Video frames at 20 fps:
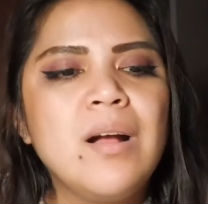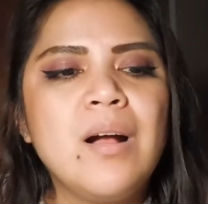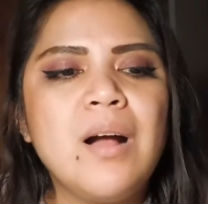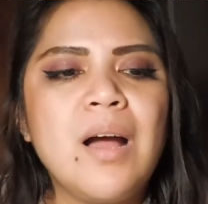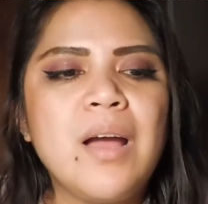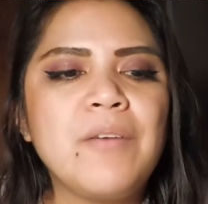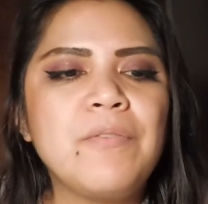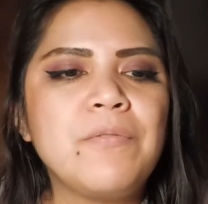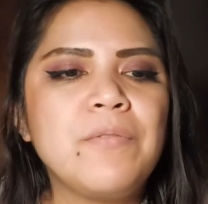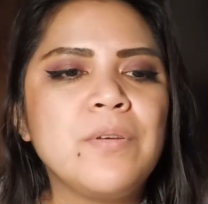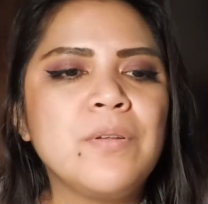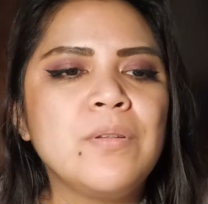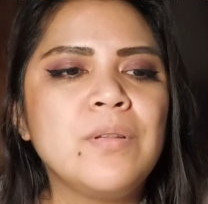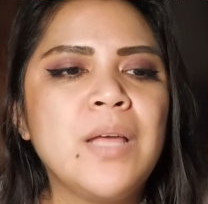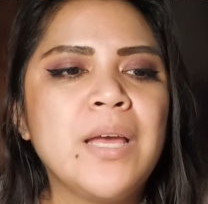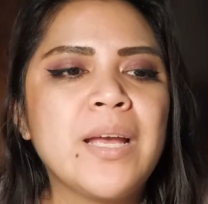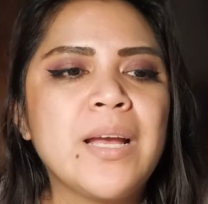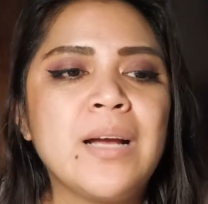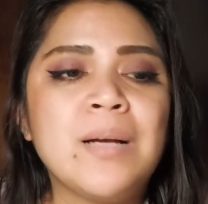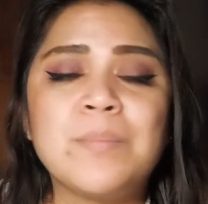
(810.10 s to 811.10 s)
I feel
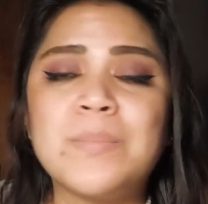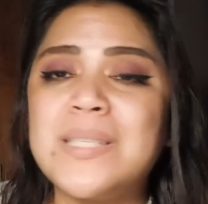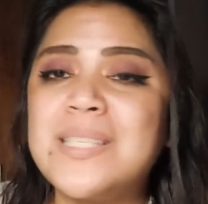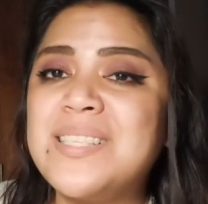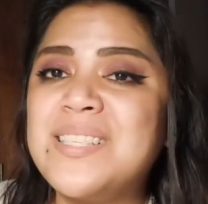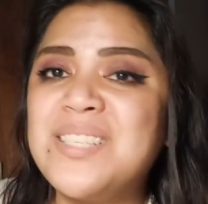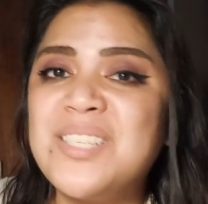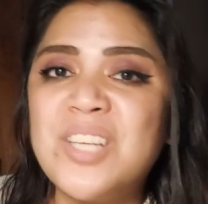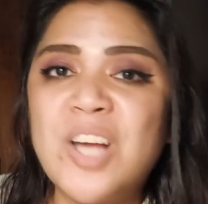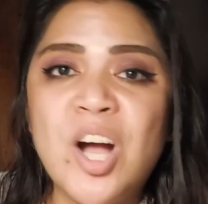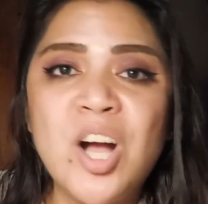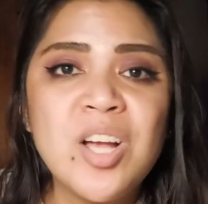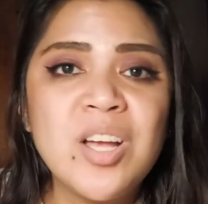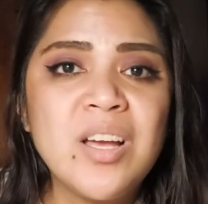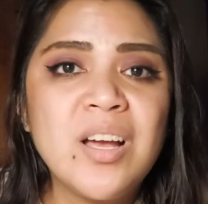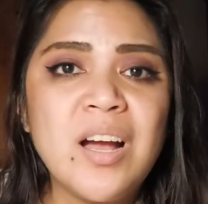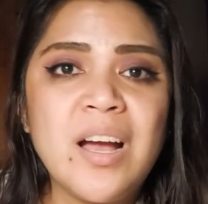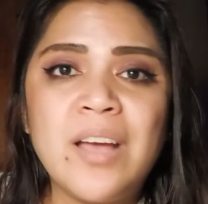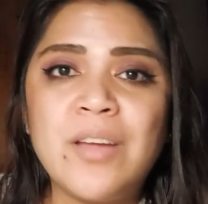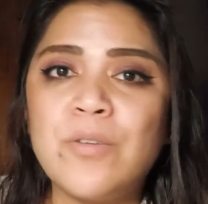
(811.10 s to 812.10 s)
like I'm stuck,
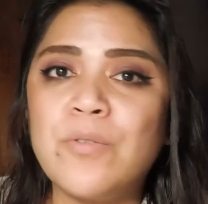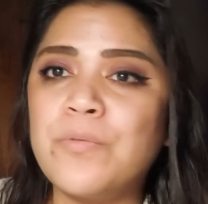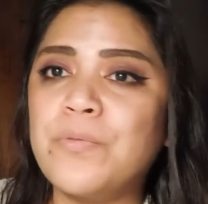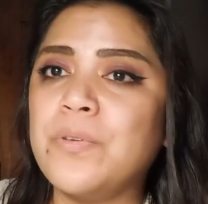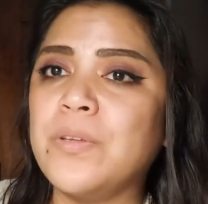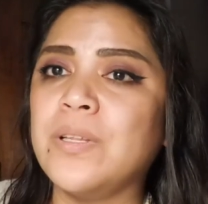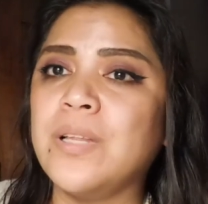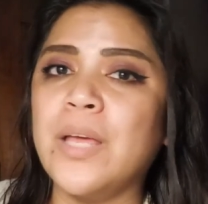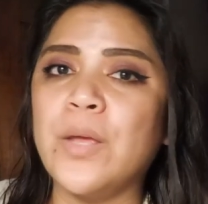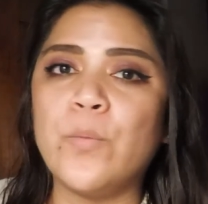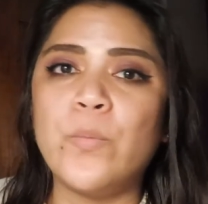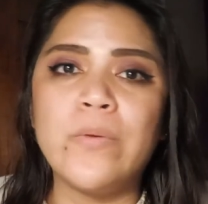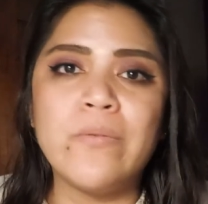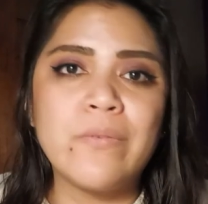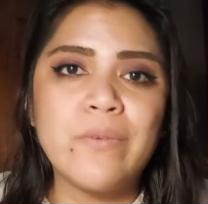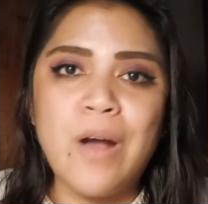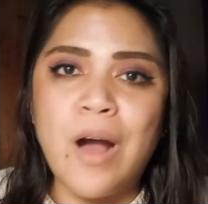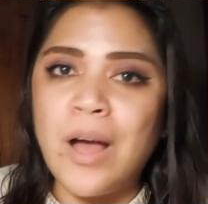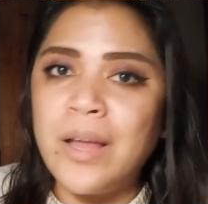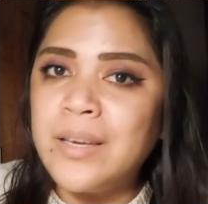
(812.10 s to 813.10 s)
I don't feel like
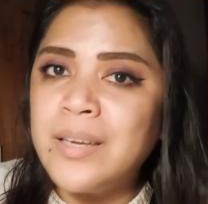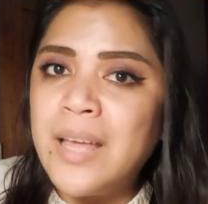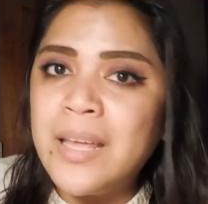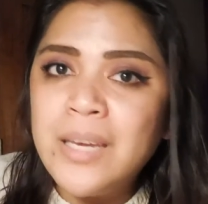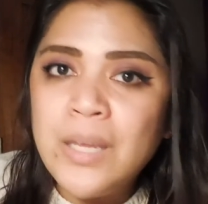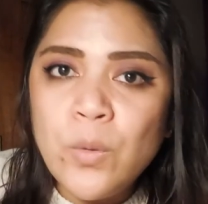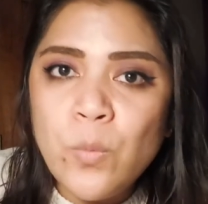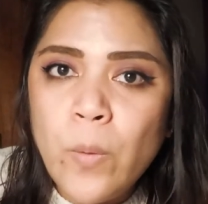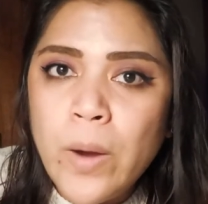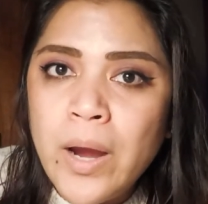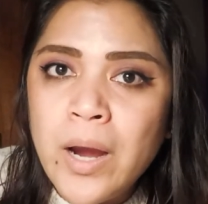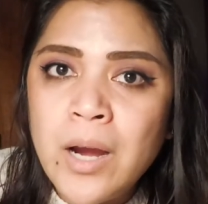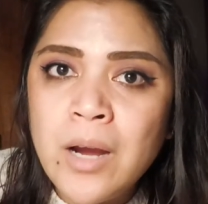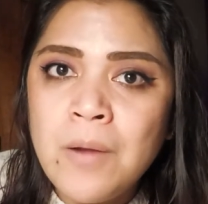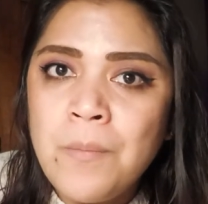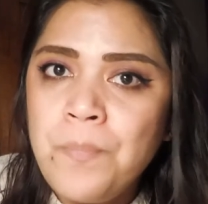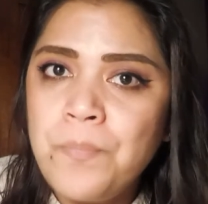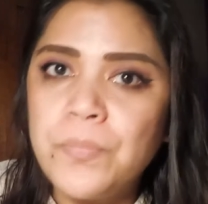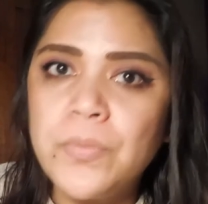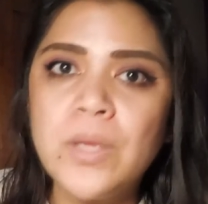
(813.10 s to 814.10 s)
we've gotten
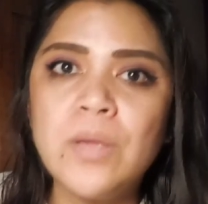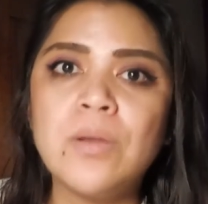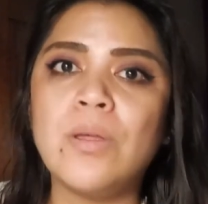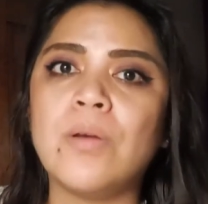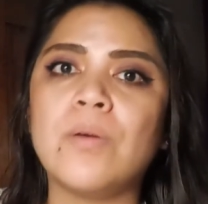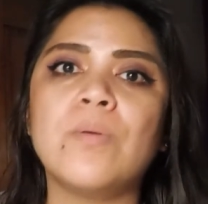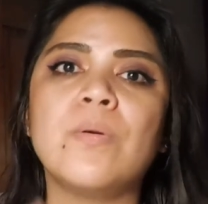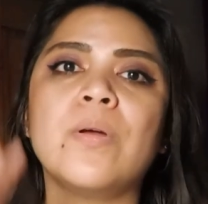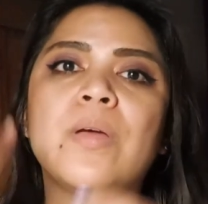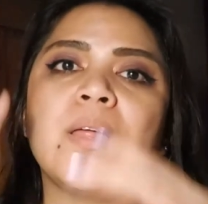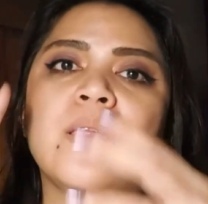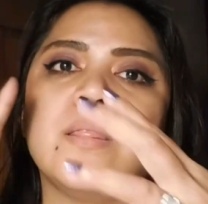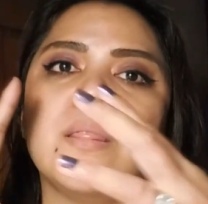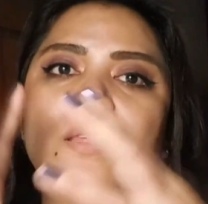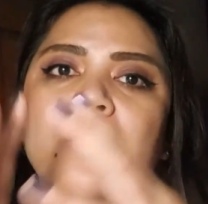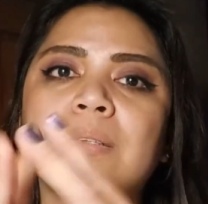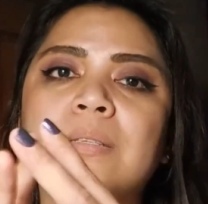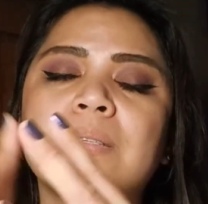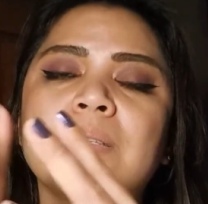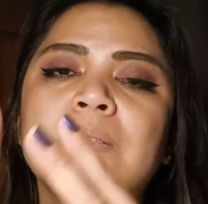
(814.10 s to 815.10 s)
anywhere, and
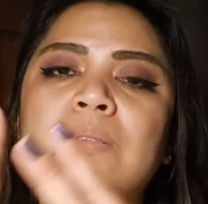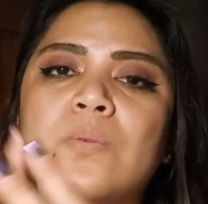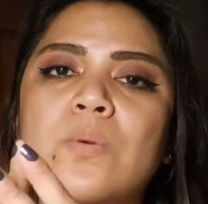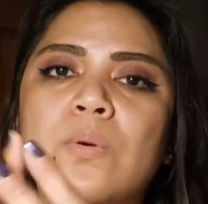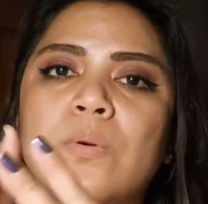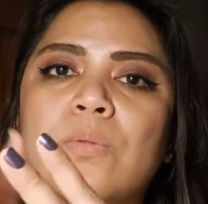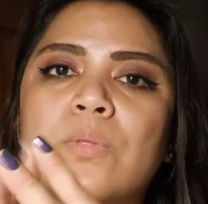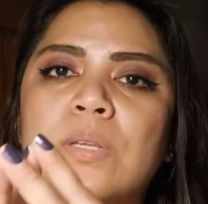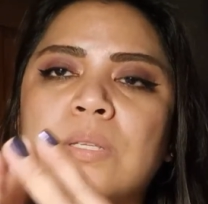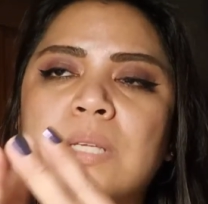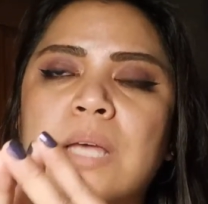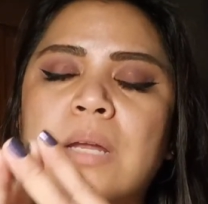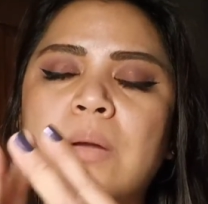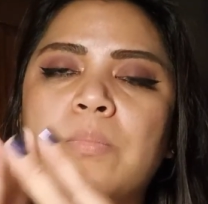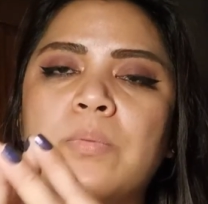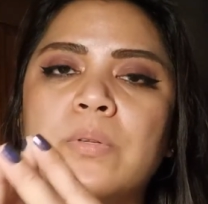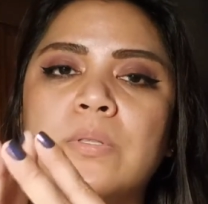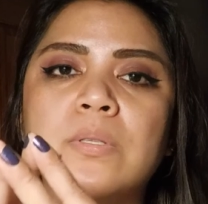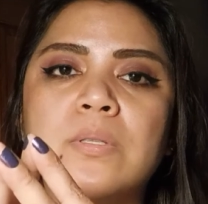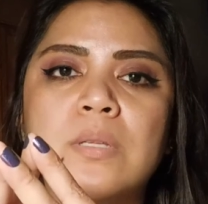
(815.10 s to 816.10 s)
this kind
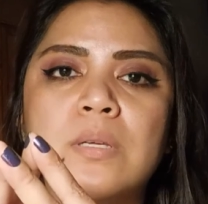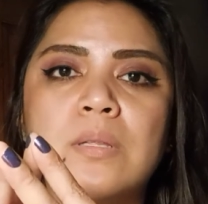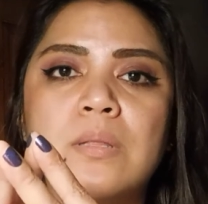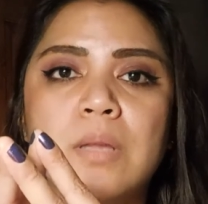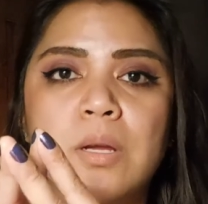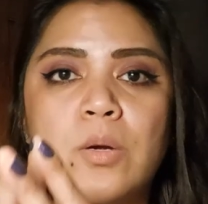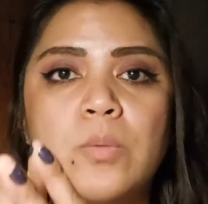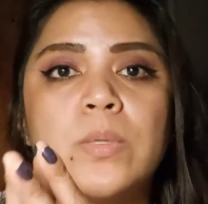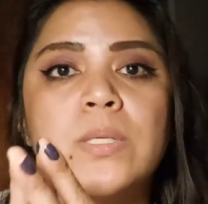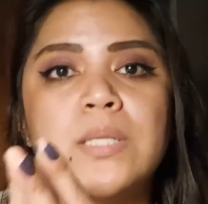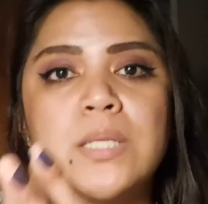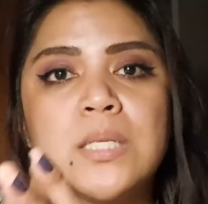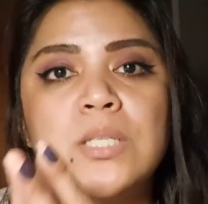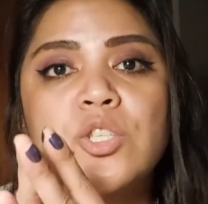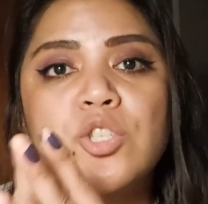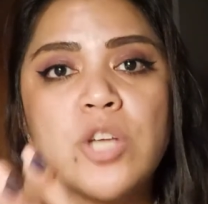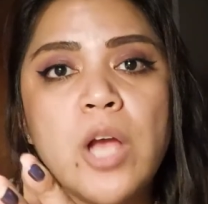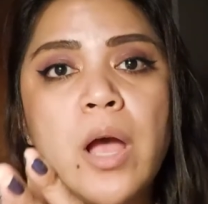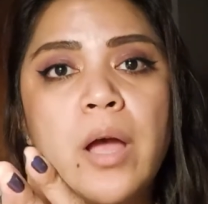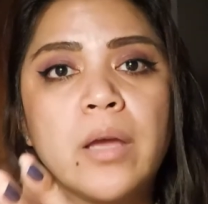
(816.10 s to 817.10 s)
of puts the therapist in
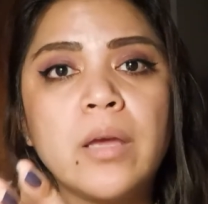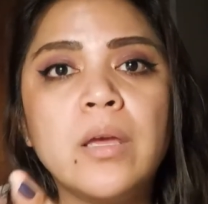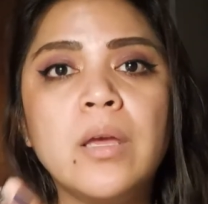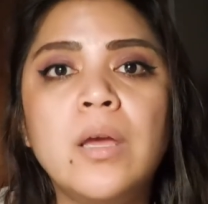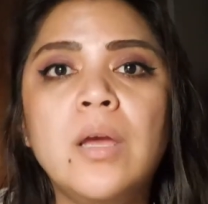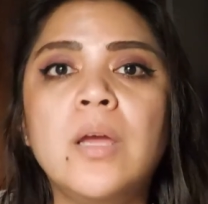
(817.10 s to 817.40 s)
check.